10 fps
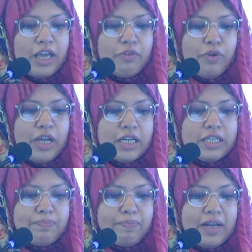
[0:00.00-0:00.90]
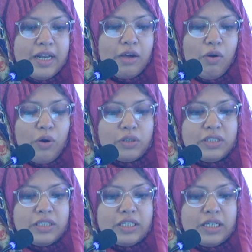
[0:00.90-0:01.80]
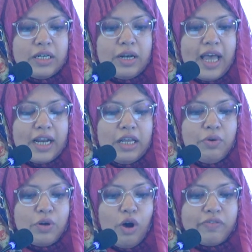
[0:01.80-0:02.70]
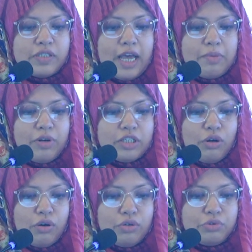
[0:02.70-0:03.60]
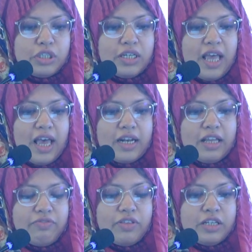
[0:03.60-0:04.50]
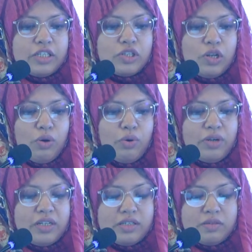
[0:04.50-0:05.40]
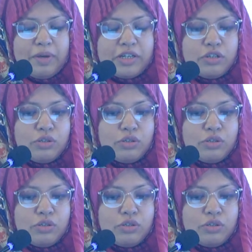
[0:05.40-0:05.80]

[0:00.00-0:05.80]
we depending on the likelihood of side branch occlusion, and if it is low, it is better to